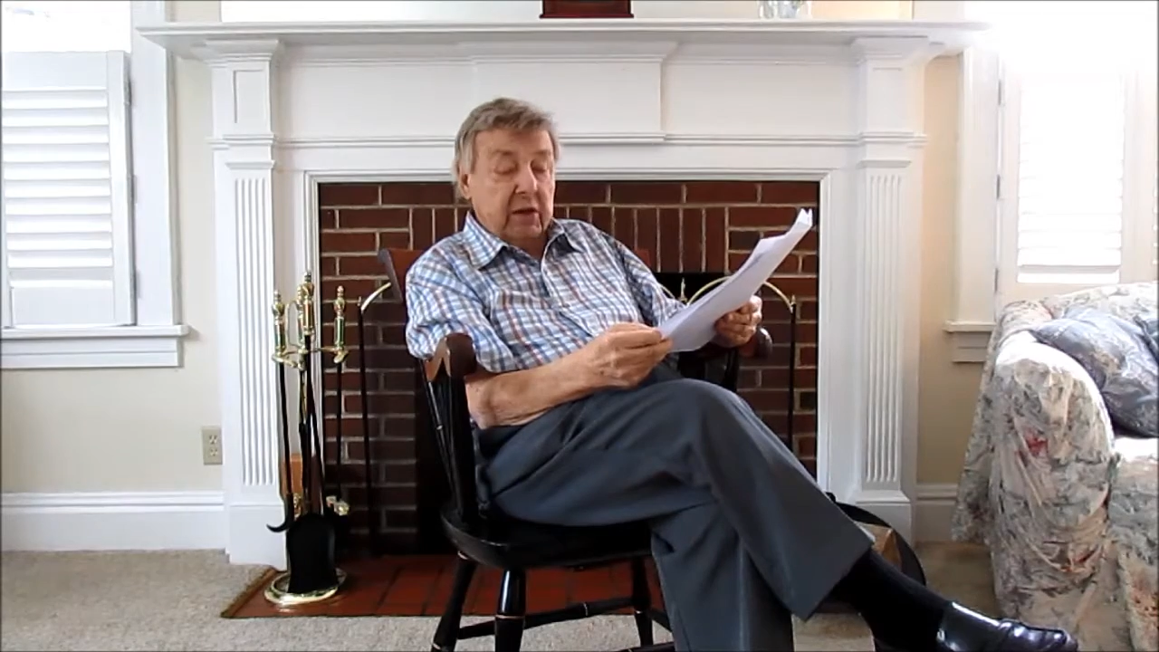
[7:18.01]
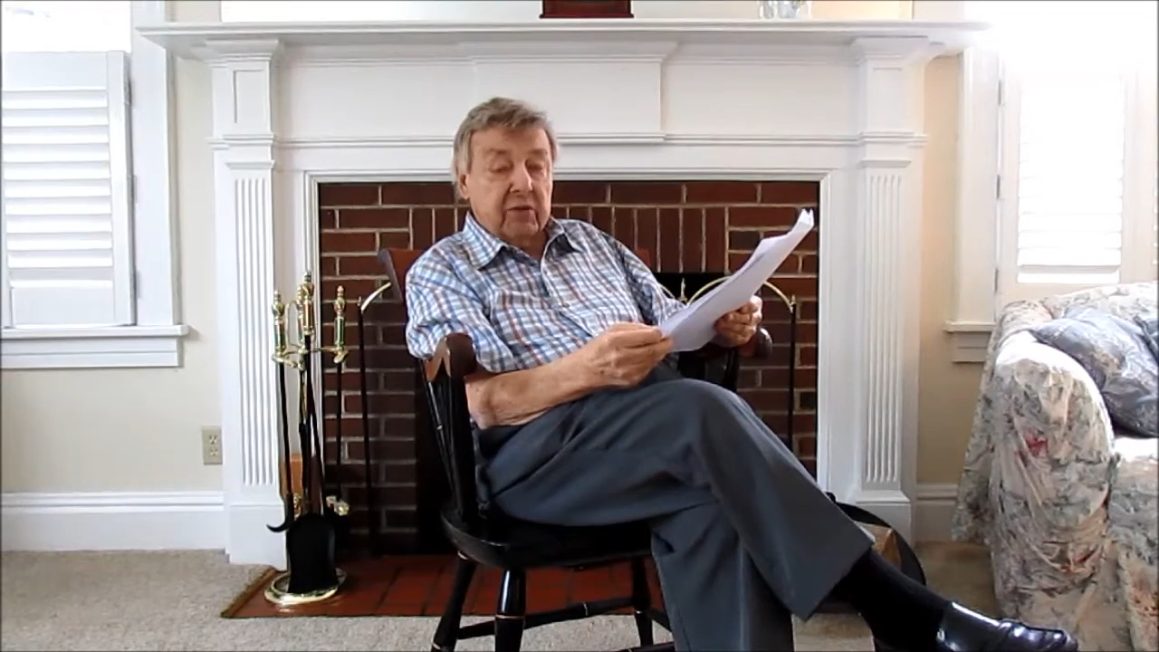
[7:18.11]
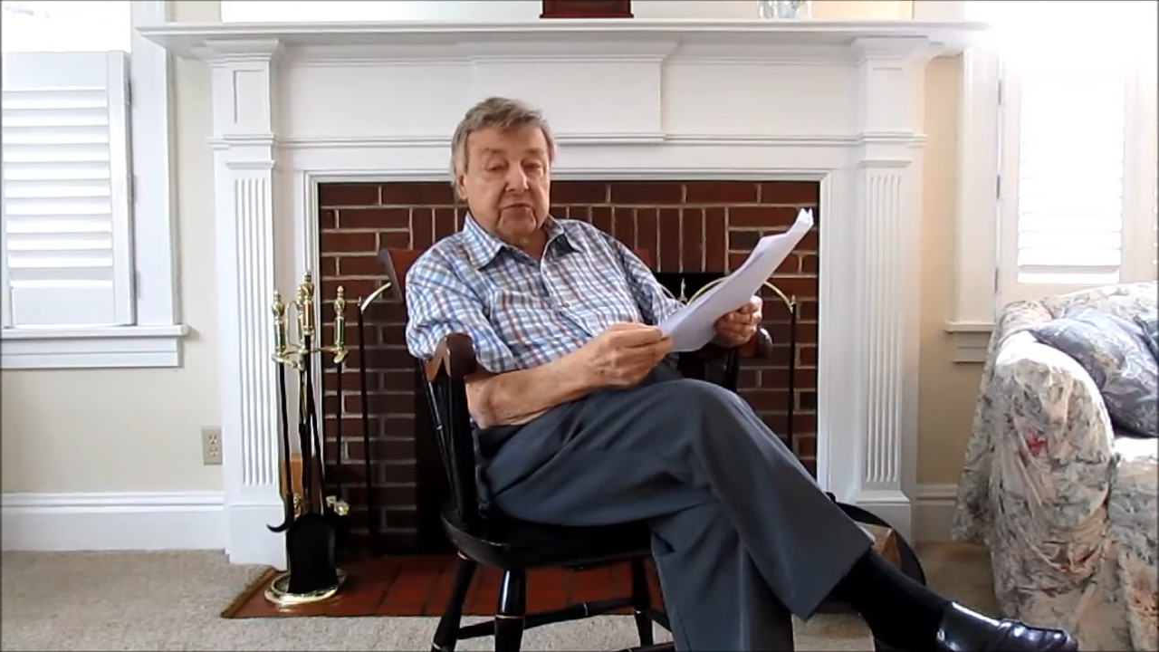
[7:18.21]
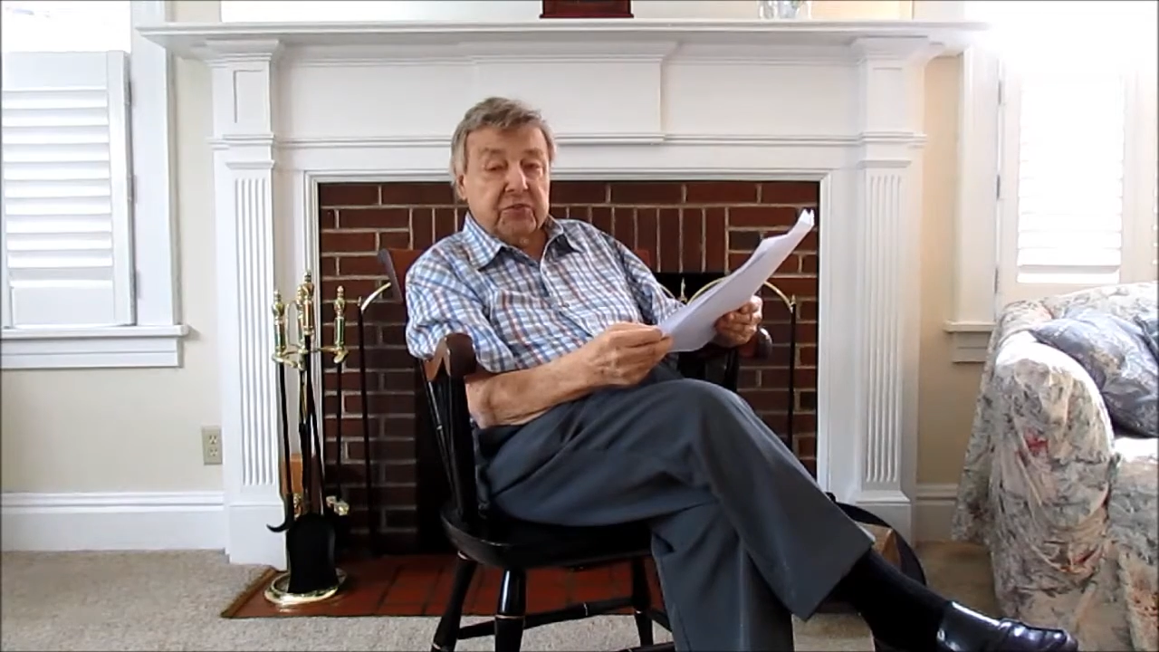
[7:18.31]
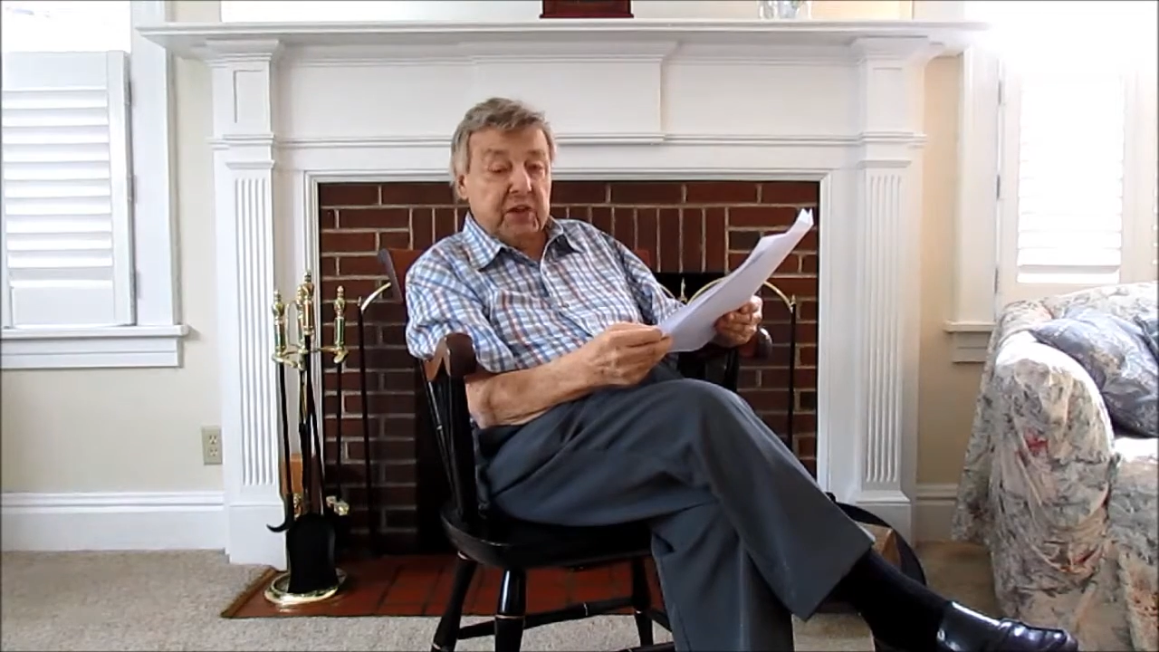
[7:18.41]

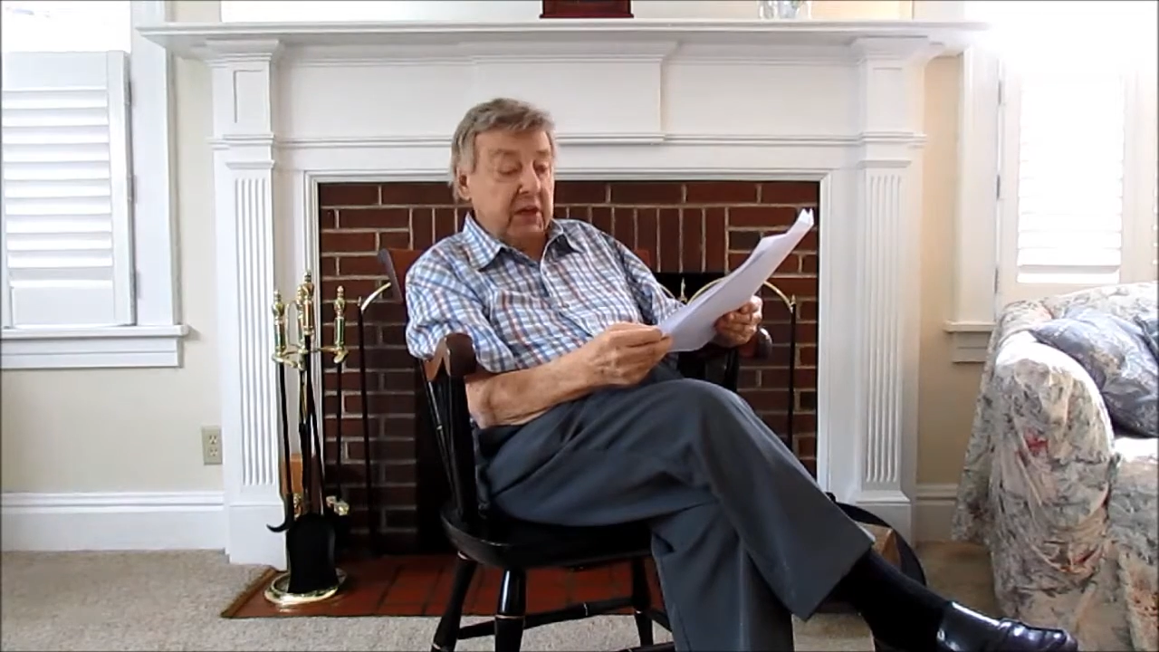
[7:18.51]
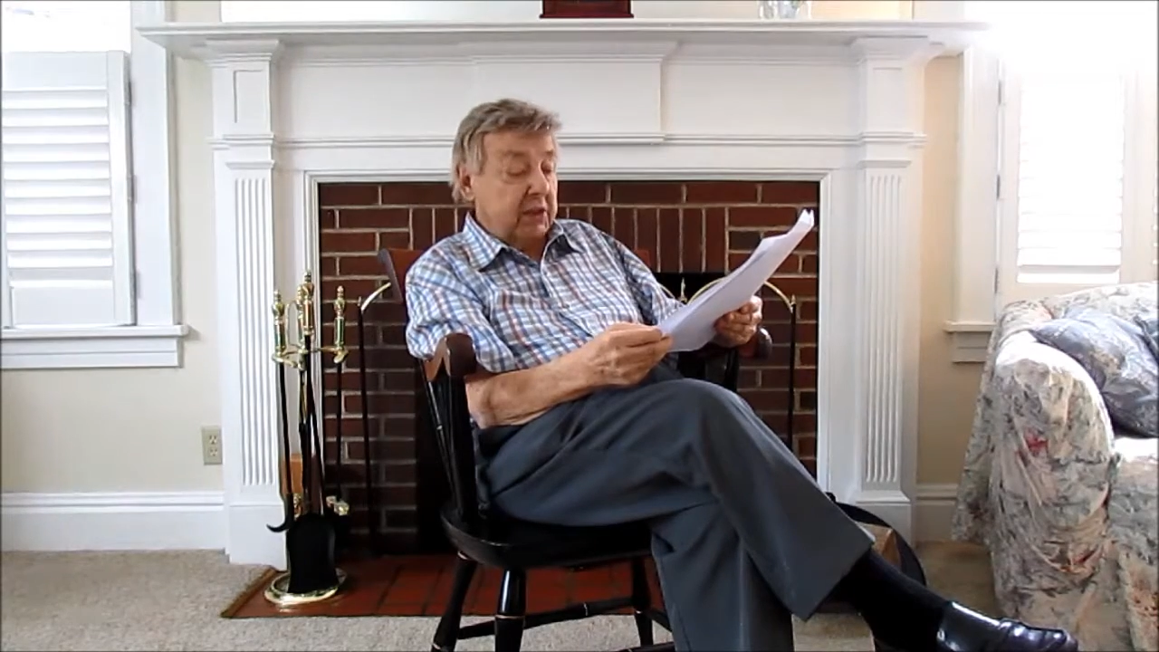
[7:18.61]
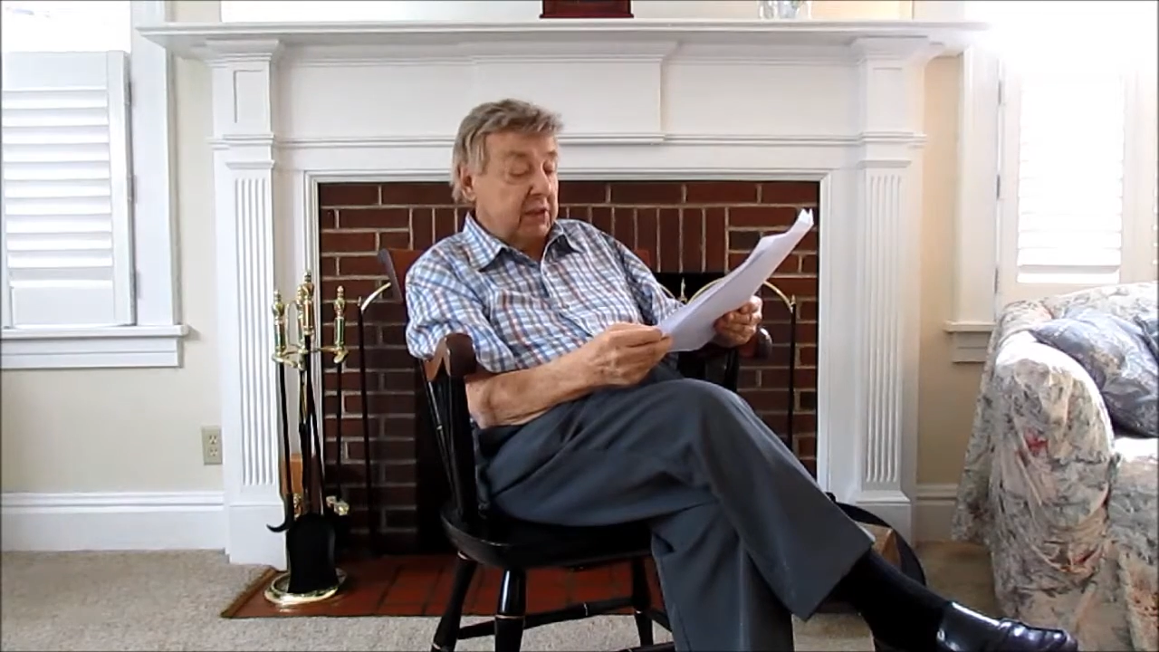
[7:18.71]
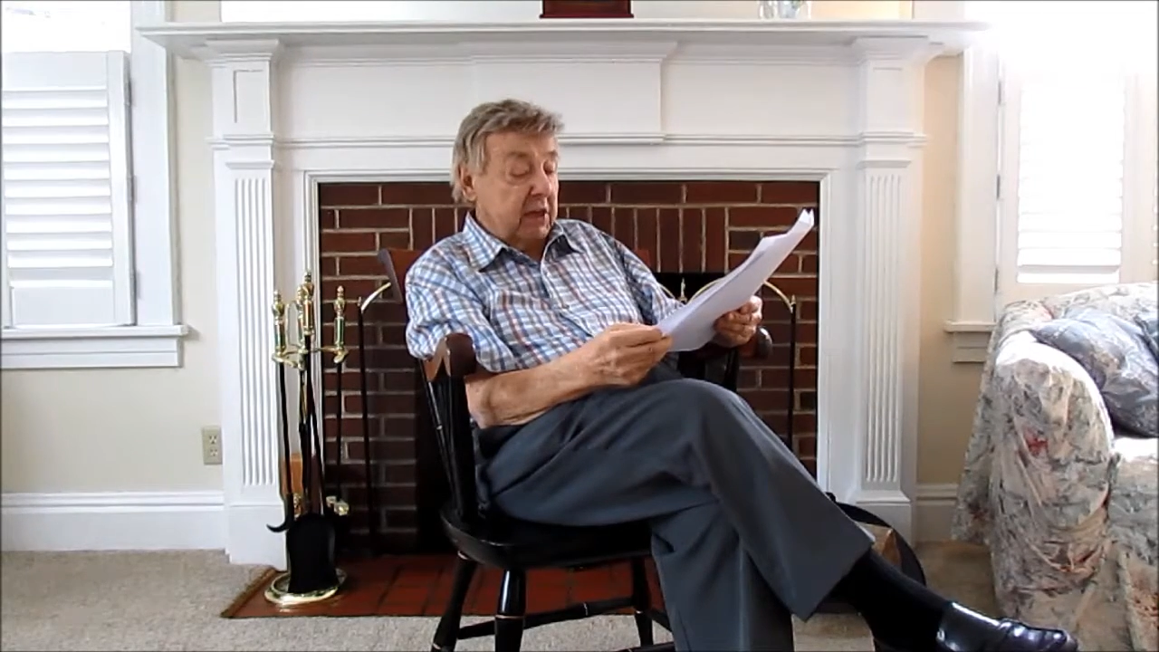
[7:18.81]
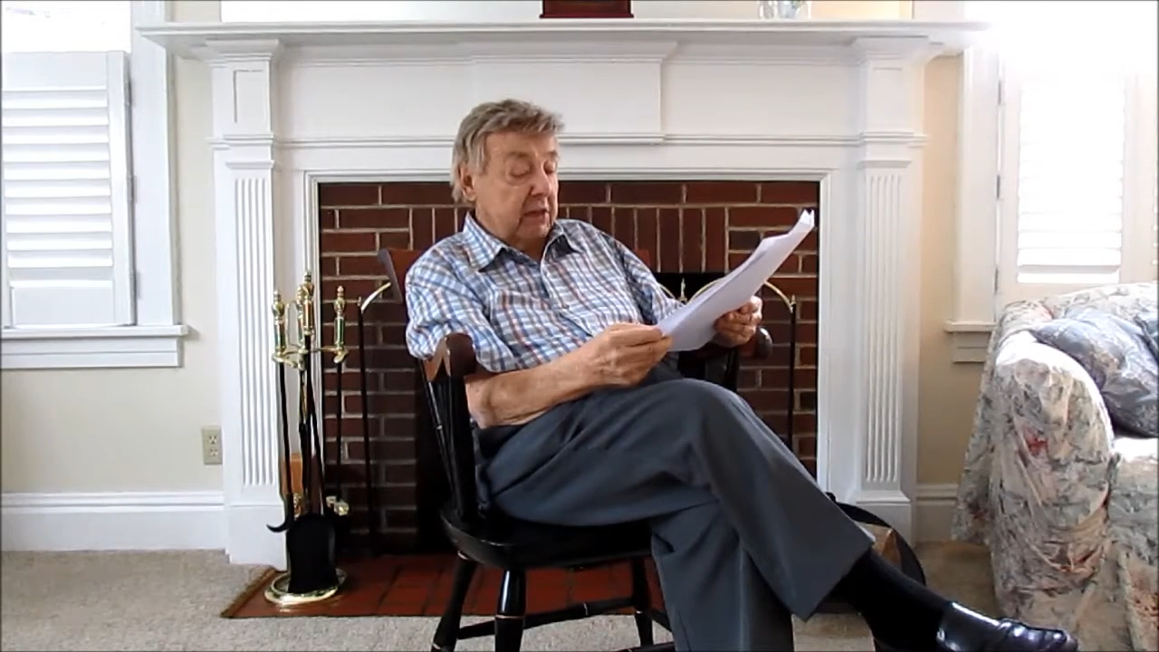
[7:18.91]
of
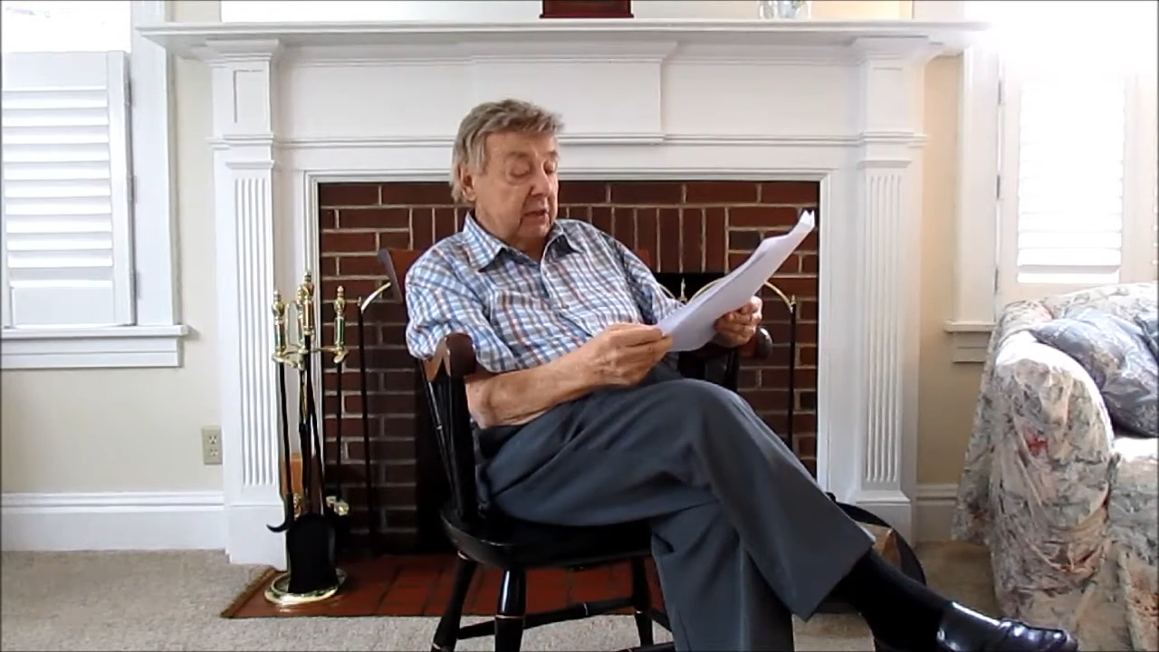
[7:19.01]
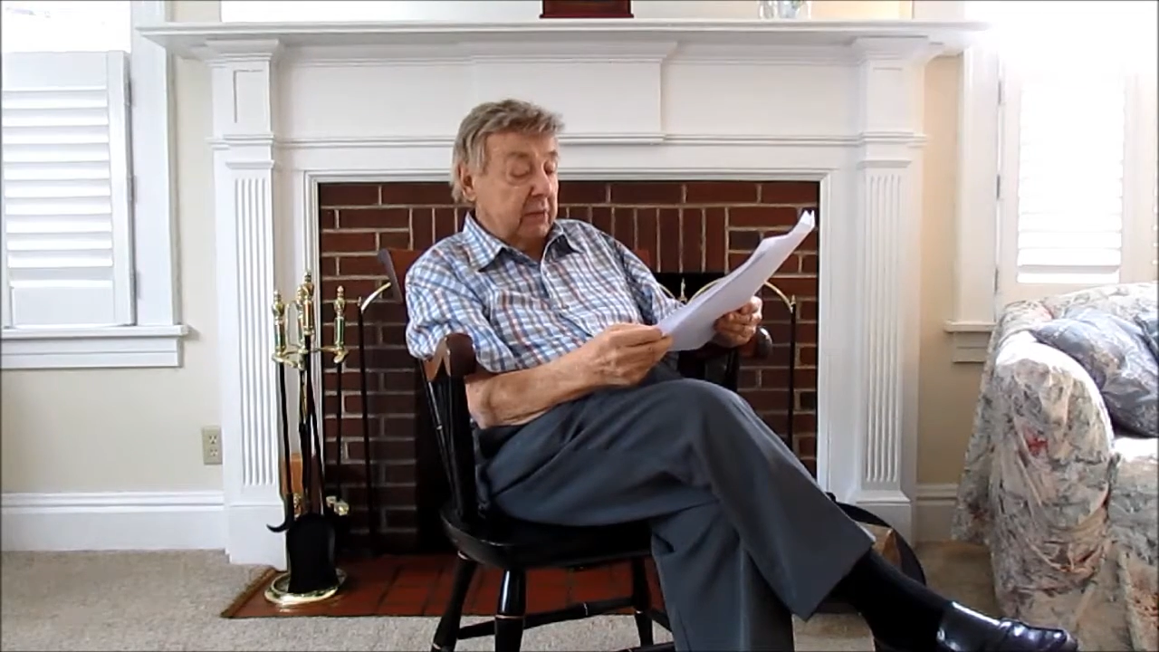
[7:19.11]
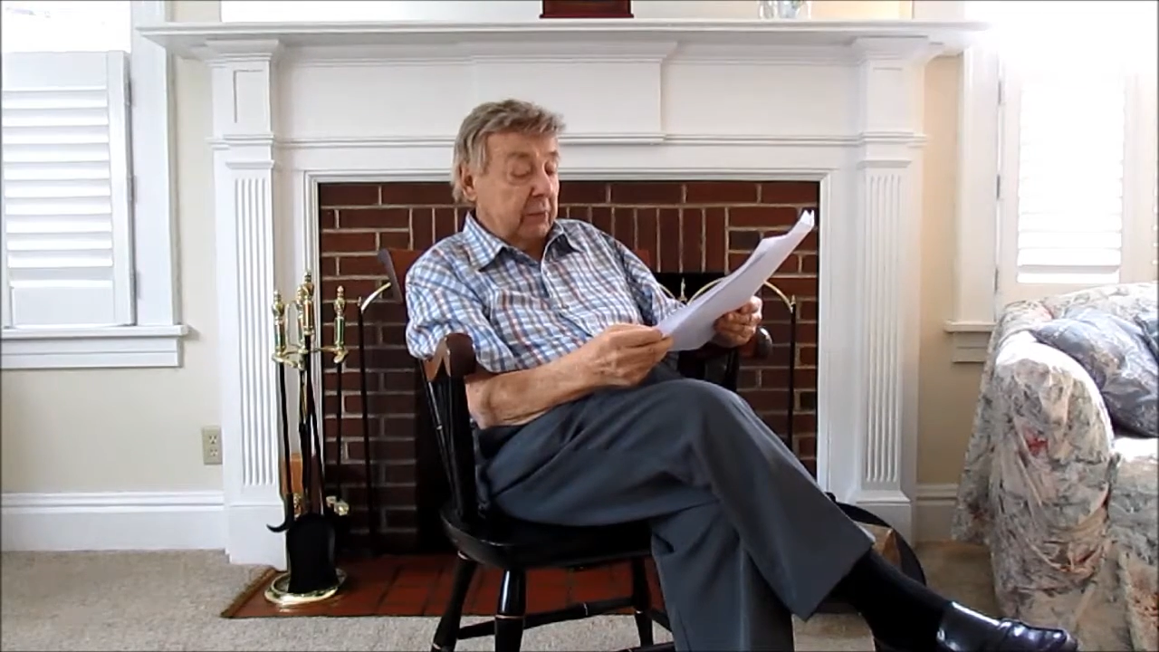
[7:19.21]
CNN,